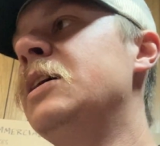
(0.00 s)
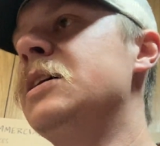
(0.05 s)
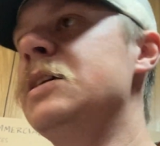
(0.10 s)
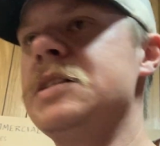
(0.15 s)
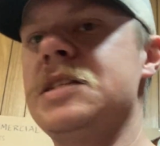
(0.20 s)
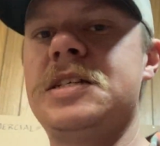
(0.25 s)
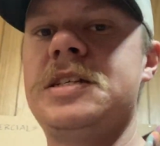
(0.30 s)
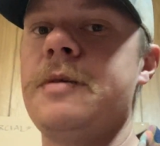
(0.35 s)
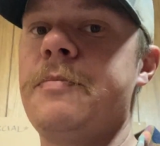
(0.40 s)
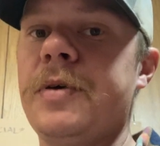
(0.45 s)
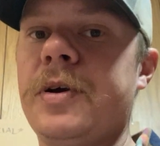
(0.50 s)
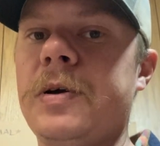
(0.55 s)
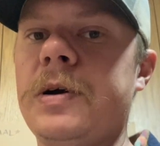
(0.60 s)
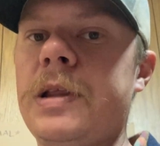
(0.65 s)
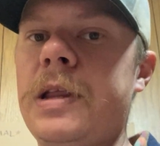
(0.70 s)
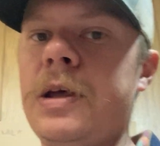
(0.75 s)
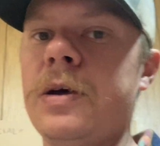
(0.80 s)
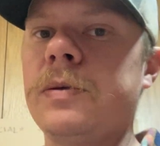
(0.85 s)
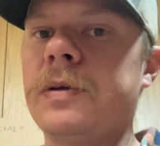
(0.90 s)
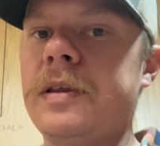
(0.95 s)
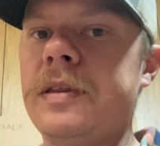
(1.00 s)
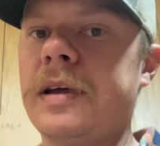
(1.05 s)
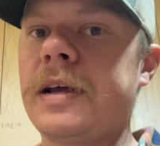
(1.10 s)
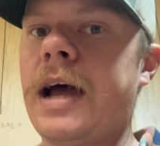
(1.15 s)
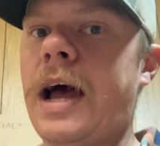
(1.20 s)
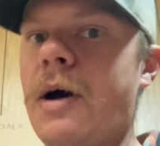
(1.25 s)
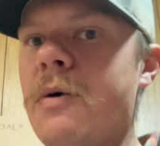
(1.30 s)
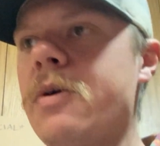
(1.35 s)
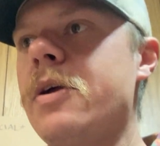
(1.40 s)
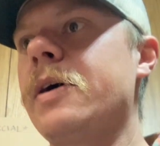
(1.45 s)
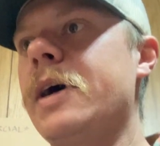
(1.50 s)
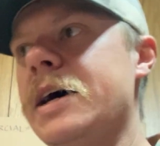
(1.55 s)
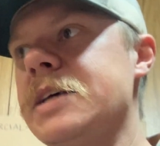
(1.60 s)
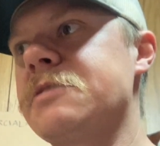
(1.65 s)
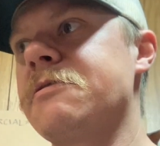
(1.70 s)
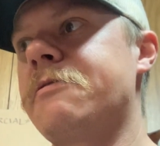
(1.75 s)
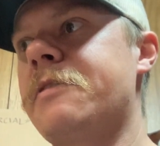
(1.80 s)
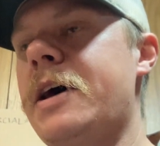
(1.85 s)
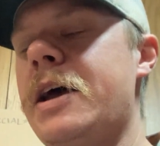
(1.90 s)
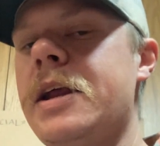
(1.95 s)
It's typically the only thing I would
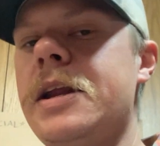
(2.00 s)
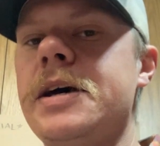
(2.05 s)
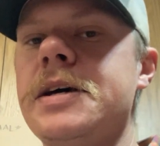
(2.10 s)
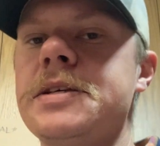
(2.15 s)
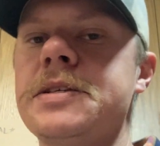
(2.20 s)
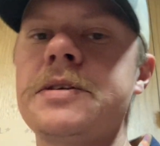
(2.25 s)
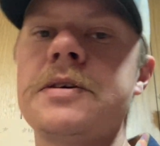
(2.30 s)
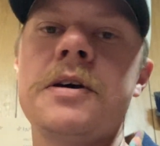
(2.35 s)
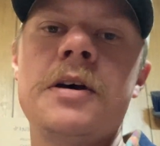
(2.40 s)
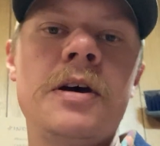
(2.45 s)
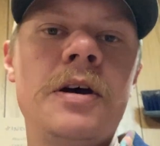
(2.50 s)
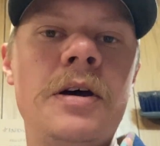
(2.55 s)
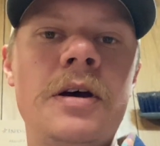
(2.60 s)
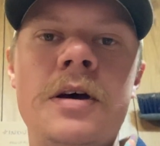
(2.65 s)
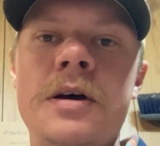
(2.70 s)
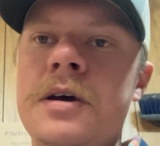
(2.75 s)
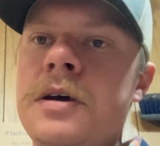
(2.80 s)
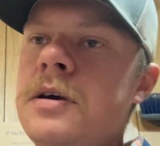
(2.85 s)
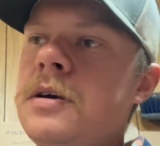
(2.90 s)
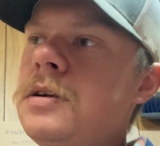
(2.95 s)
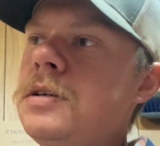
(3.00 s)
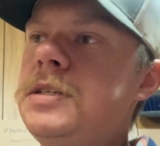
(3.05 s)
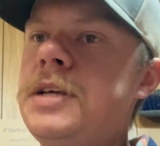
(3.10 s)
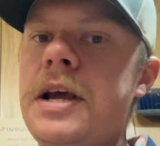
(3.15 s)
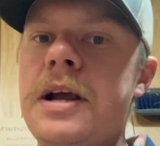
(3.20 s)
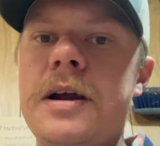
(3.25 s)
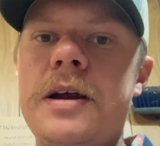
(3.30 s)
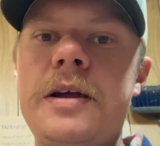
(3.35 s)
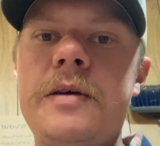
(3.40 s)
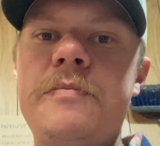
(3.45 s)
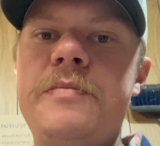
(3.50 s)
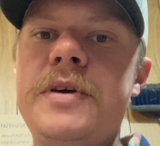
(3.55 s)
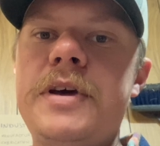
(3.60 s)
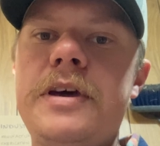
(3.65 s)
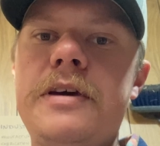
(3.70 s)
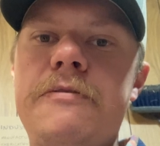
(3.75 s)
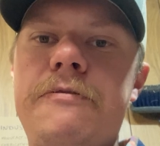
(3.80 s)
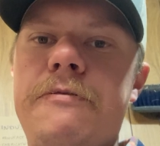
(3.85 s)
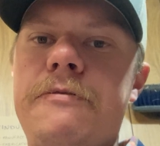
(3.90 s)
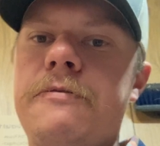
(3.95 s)
classify it as. Dairy,
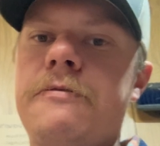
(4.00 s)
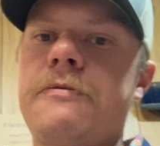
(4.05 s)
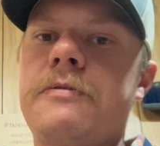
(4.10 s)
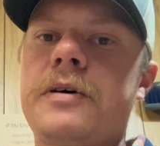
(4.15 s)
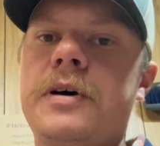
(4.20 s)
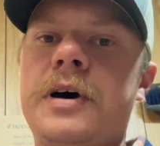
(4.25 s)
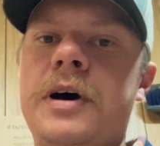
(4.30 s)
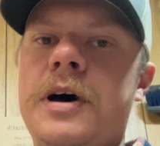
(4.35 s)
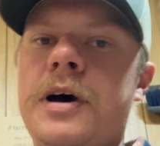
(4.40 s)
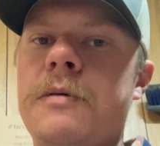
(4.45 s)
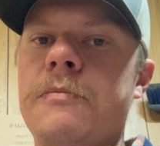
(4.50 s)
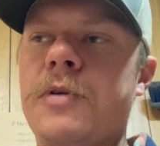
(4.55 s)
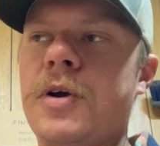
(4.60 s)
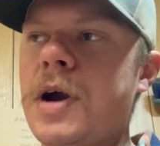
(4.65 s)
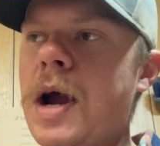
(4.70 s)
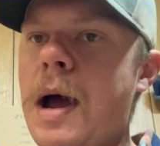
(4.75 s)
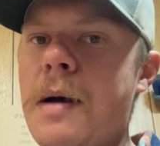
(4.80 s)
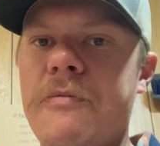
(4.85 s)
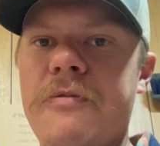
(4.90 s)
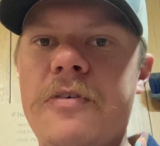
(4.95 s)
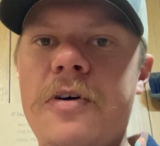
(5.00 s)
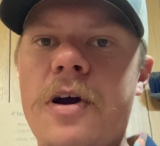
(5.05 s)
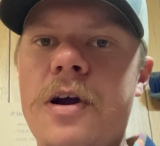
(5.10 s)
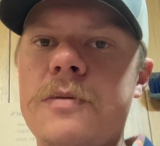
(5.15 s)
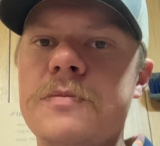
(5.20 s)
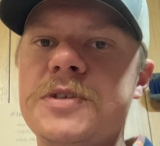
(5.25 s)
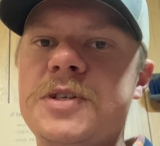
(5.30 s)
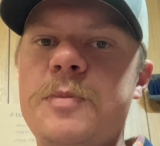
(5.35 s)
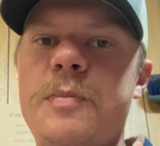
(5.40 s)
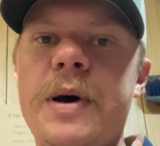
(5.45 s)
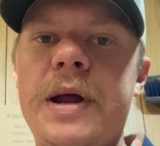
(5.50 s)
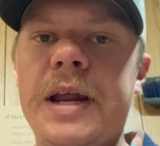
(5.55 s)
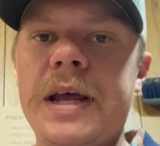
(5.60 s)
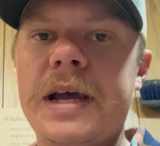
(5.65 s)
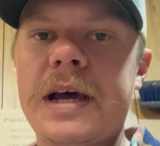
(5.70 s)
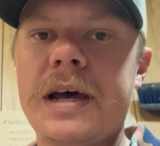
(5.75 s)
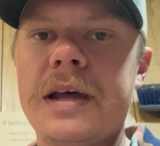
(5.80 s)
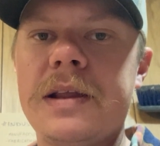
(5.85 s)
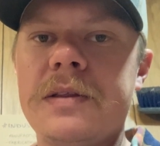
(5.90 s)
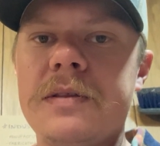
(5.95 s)
beef, crop farms, depending
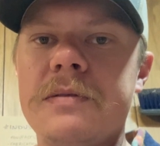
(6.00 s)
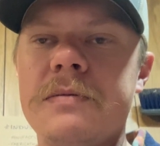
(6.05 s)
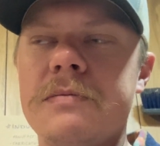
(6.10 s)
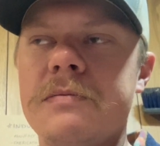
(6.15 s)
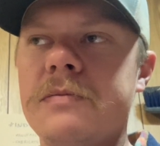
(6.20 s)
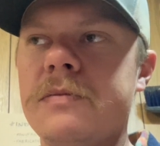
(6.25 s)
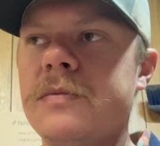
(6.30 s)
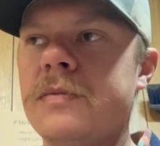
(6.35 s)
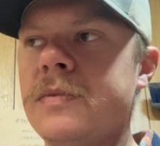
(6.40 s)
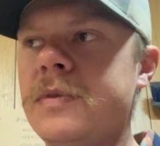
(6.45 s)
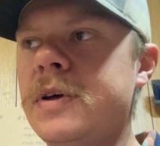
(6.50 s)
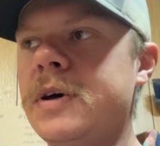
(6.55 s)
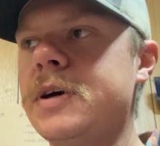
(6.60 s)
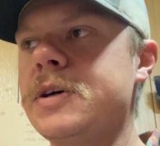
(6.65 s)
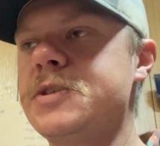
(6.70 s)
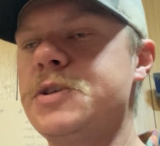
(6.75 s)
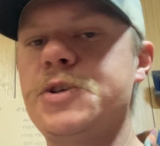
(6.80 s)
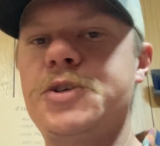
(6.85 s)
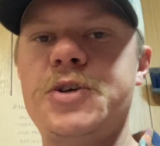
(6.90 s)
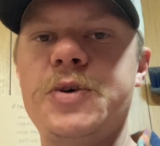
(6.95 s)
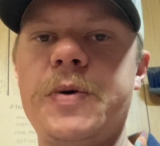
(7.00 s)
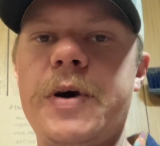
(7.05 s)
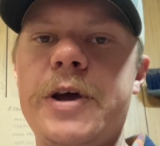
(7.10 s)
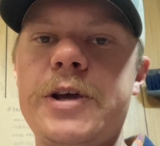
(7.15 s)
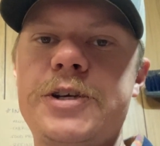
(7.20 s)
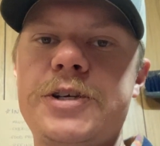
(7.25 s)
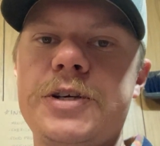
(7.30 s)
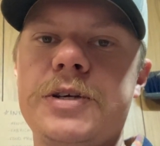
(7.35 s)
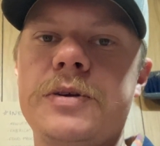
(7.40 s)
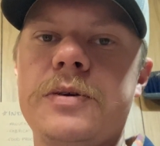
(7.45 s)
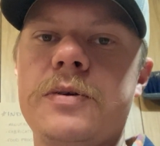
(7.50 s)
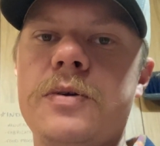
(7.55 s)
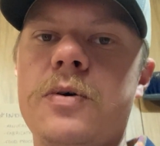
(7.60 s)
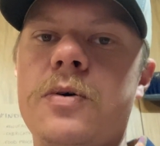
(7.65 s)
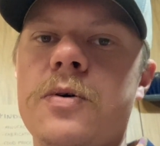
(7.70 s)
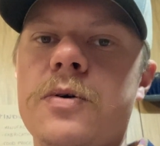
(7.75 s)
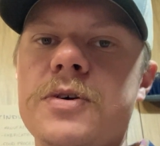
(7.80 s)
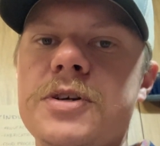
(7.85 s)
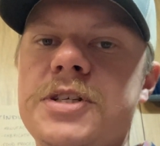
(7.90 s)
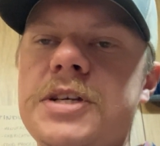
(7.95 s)
on the situation
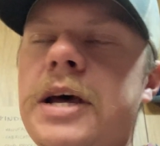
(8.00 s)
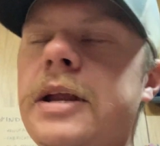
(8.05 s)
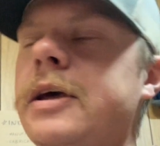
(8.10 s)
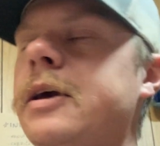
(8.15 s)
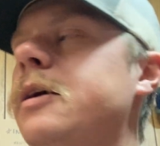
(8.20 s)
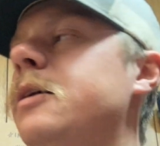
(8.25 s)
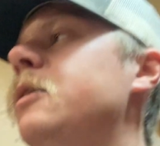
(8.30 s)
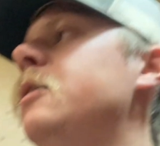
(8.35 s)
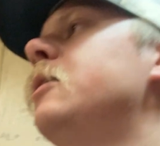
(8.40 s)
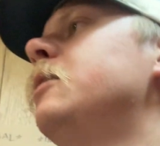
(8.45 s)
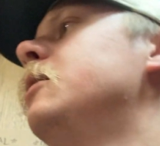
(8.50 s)
or setting.